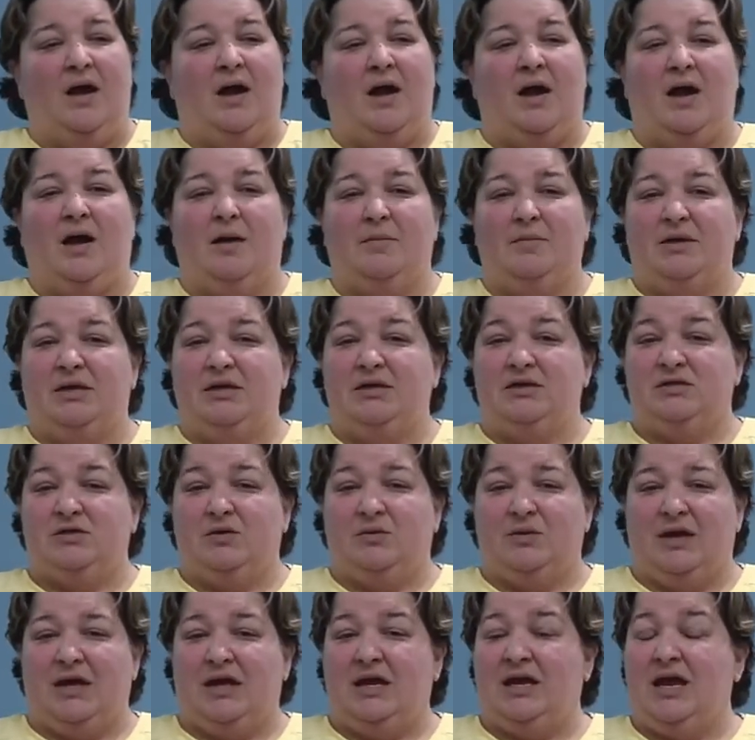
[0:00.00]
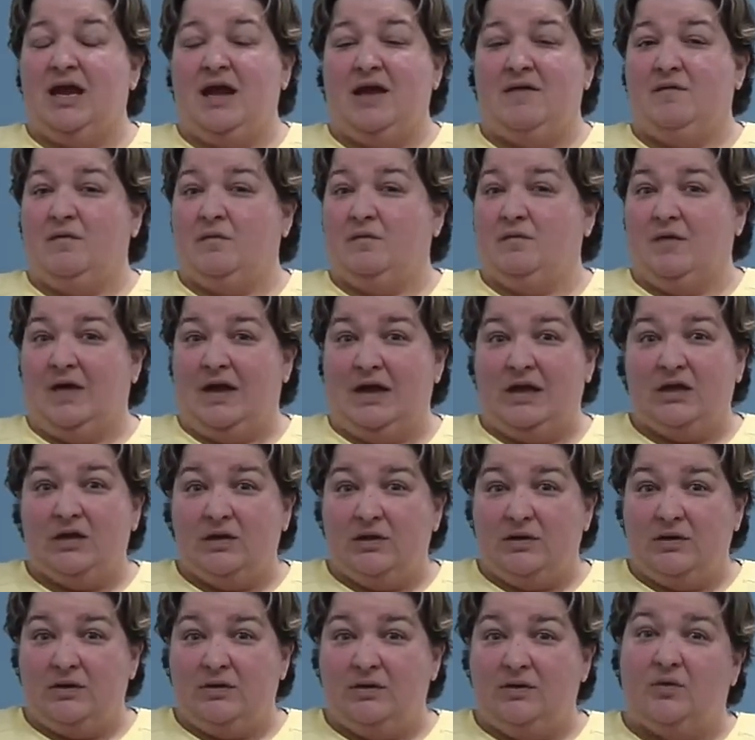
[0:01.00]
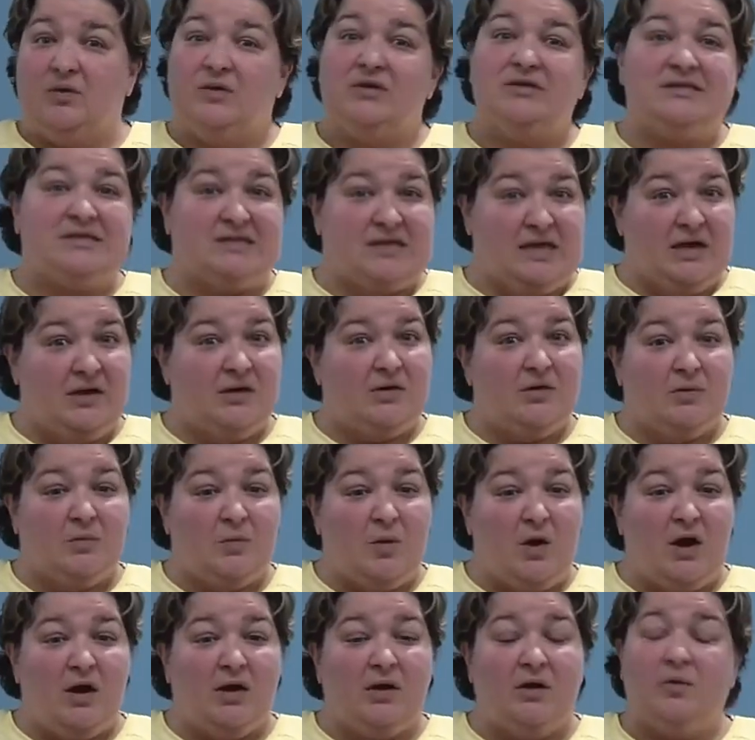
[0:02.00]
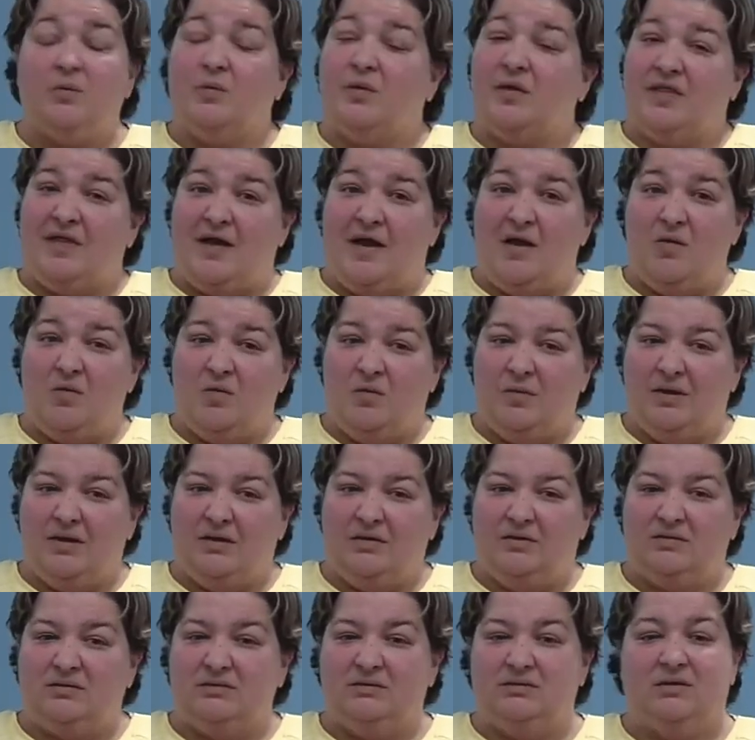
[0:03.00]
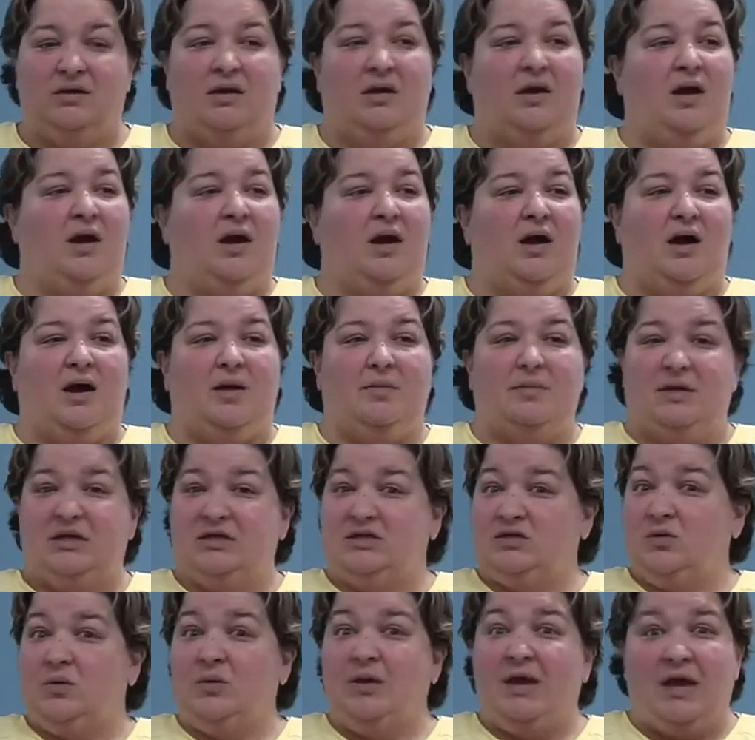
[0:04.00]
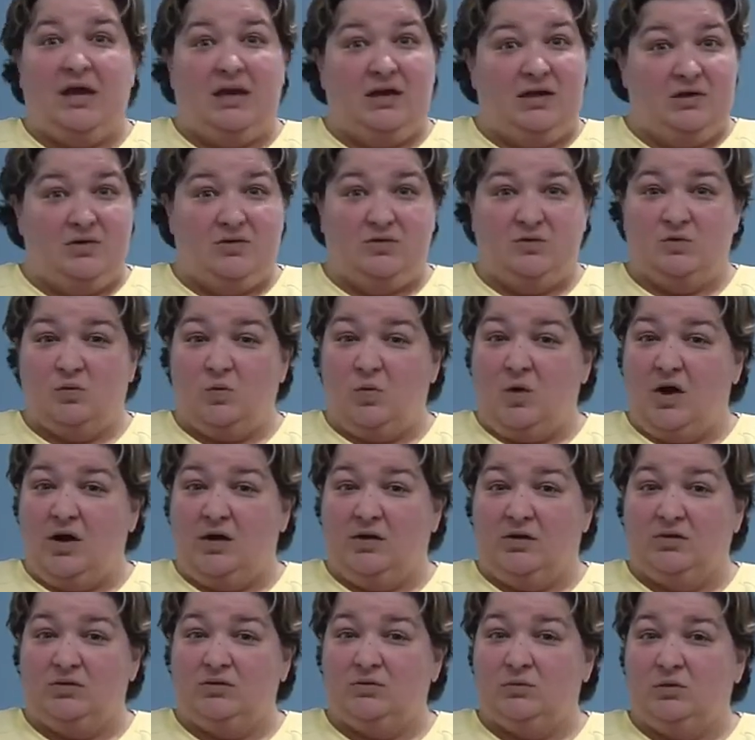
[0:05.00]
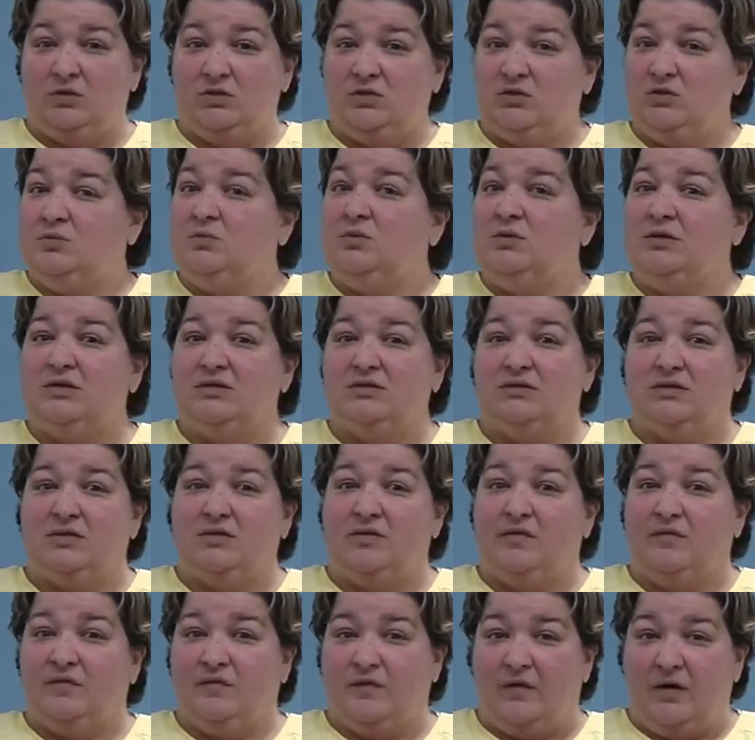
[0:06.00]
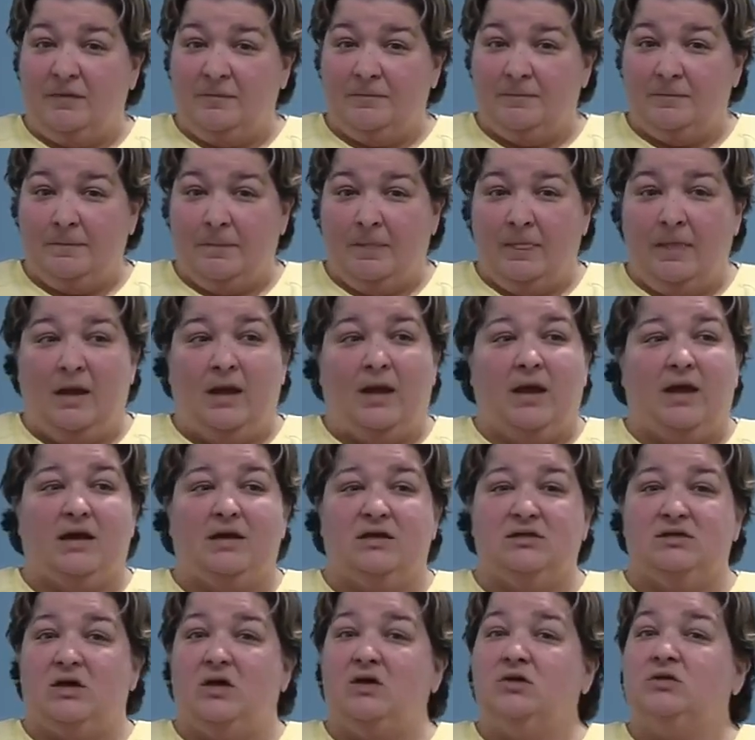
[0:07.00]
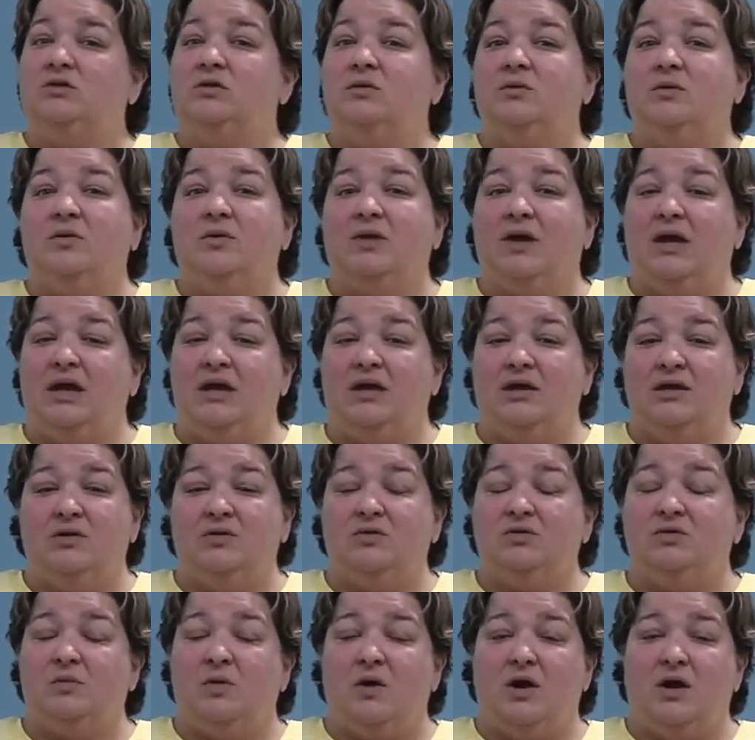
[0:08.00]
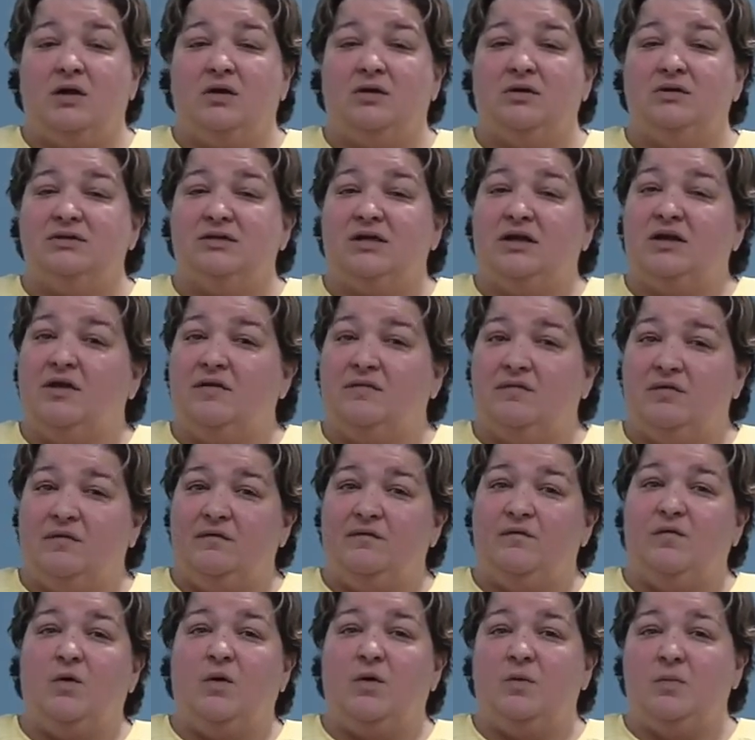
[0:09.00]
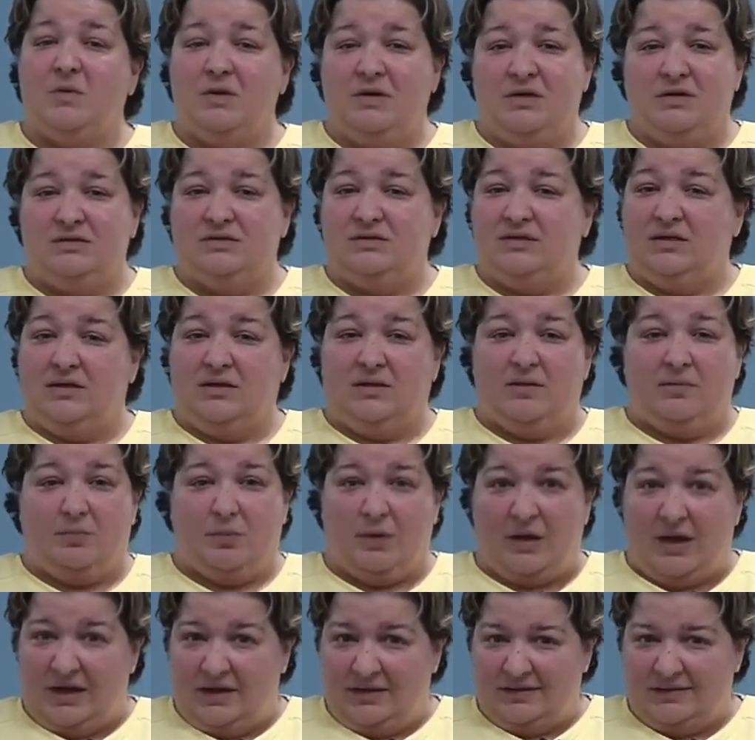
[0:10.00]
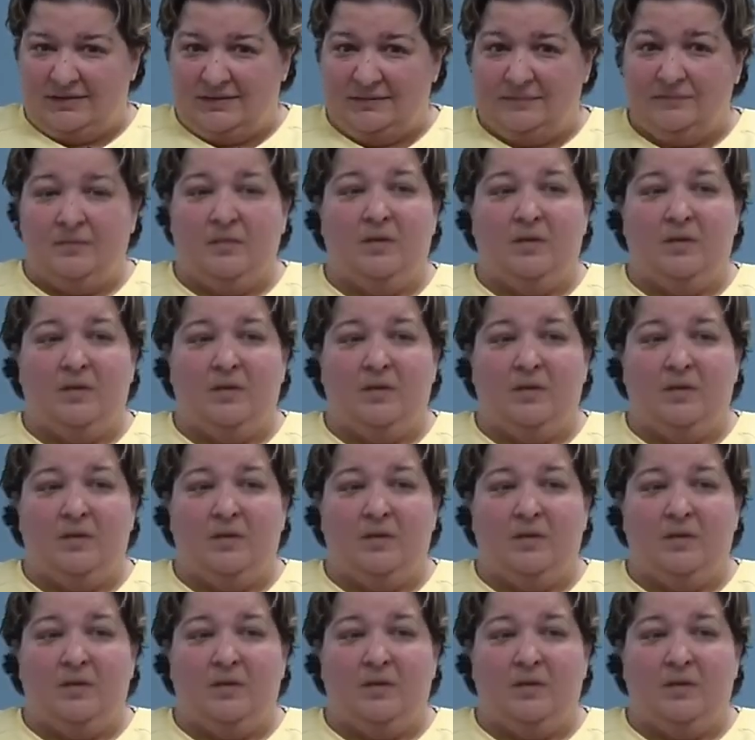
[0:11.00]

It is okay to have a regular or standard walker without wheels. It's okay to use walkers with 2 wheels in the front. It is also okay to use walkers that have the 4 wheels and the brakes.